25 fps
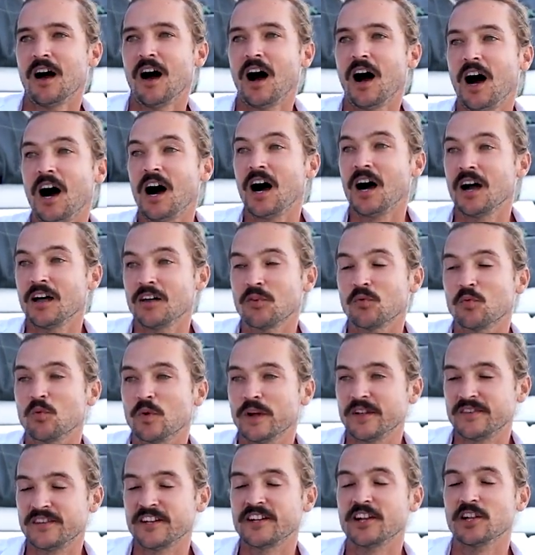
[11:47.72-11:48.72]
Uh,
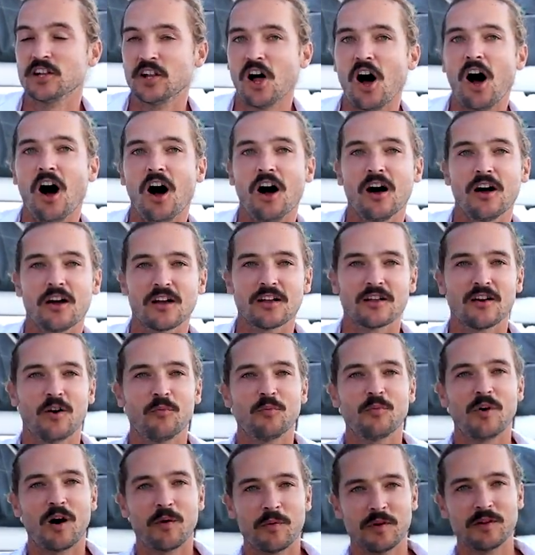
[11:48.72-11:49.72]
we did a lot.
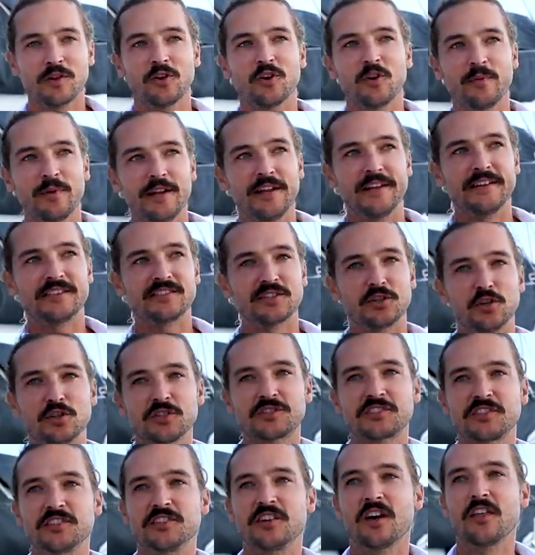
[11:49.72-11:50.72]
I'm, I'm, a little bit
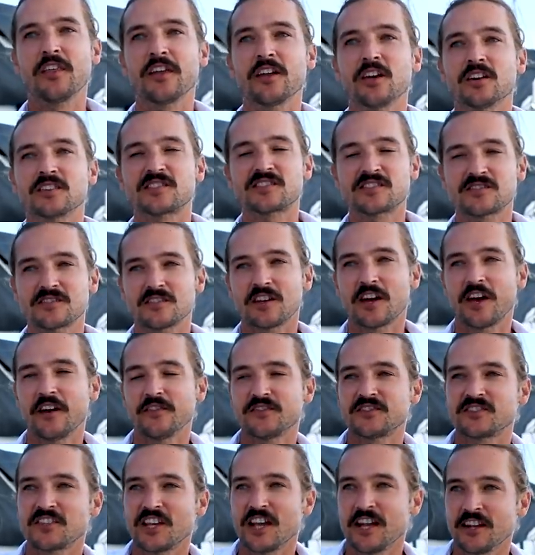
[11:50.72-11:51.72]
exhausted. I think I
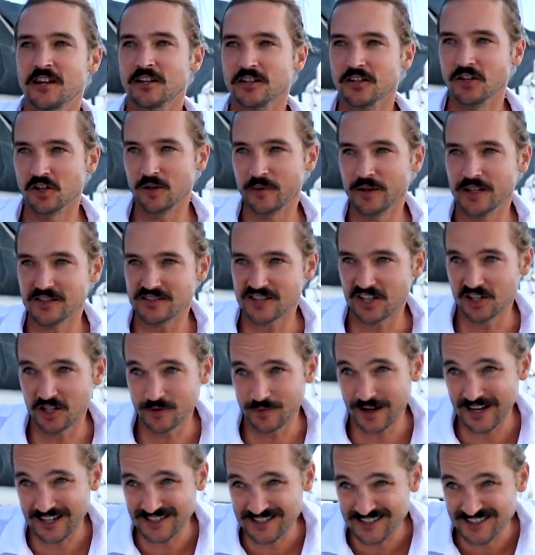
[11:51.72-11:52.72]
have seen a little bit
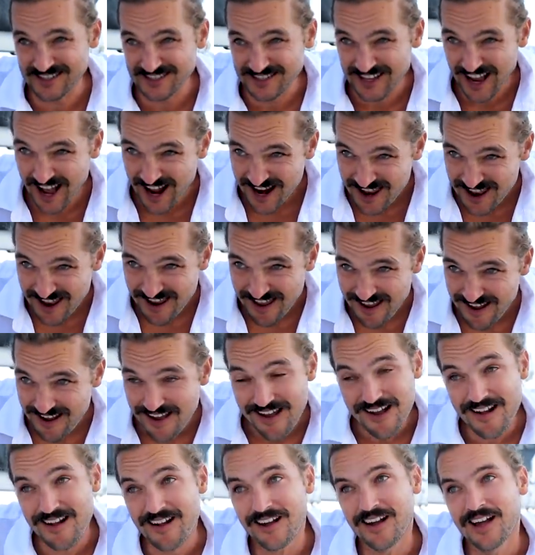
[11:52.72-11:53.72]
too much sun.
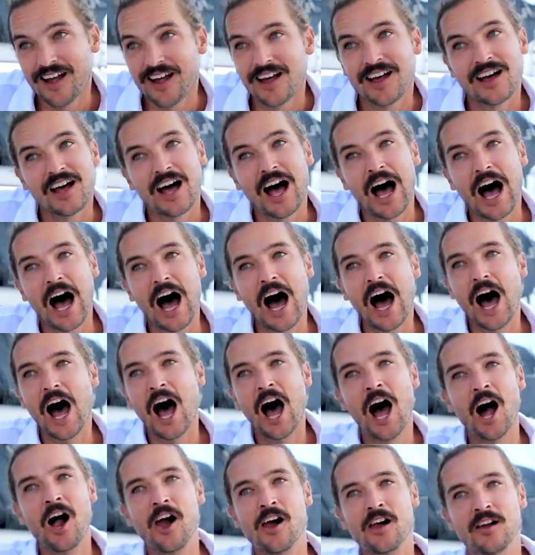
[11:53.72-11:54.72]

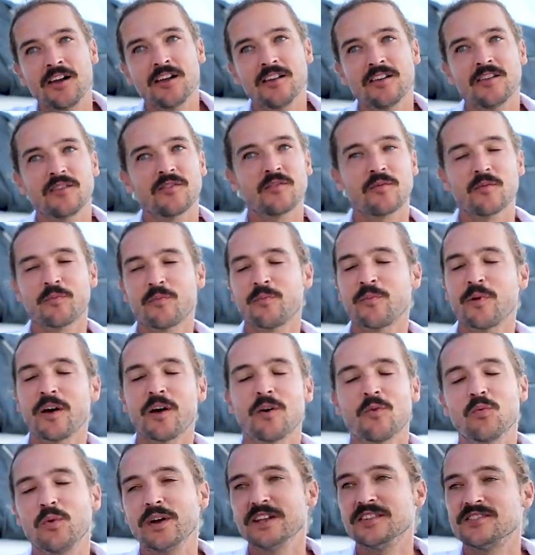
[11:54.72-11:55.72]

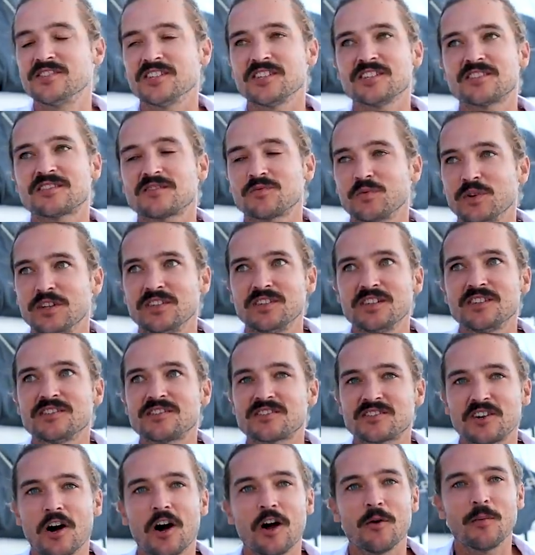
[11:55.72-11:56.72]
Uh, we just we did
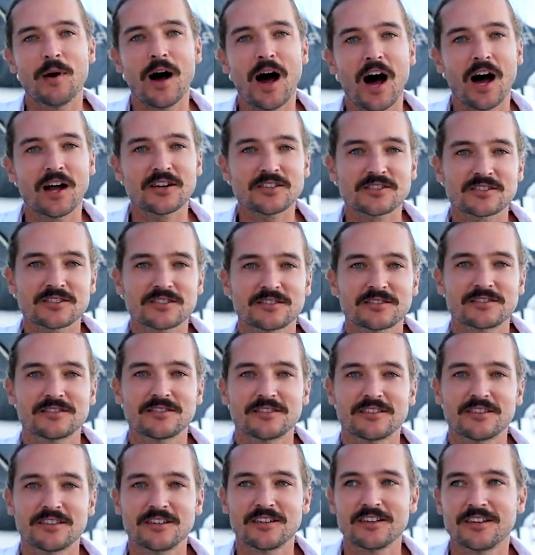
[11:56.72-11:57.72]
so much.
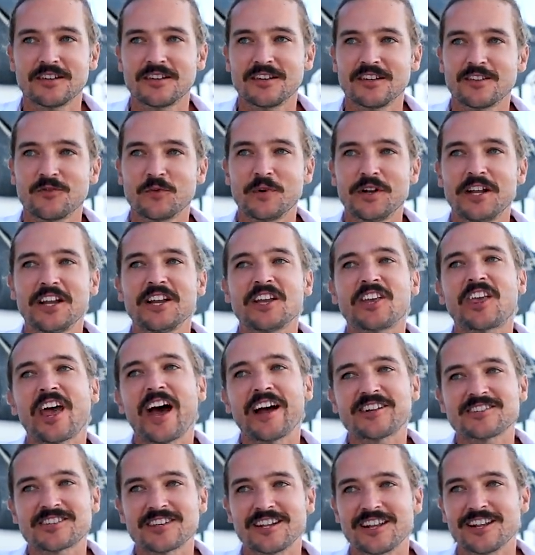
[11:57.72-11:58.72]
We didn't
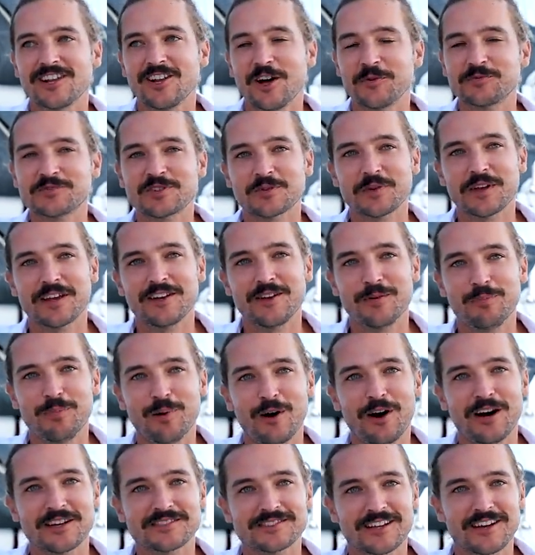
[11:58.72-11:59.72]
catch any lobster, we had to
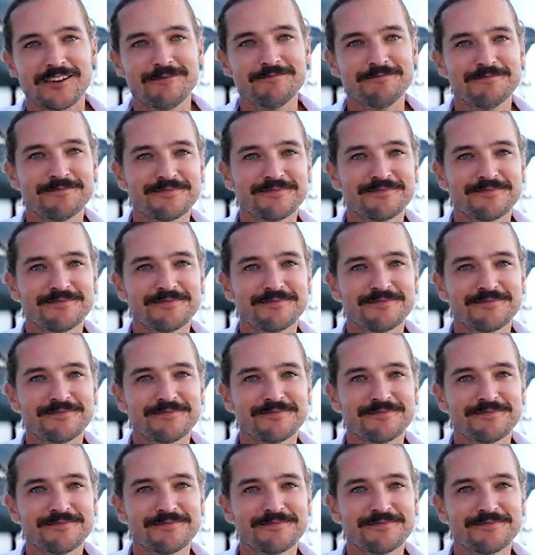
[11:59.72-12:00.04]
buy some.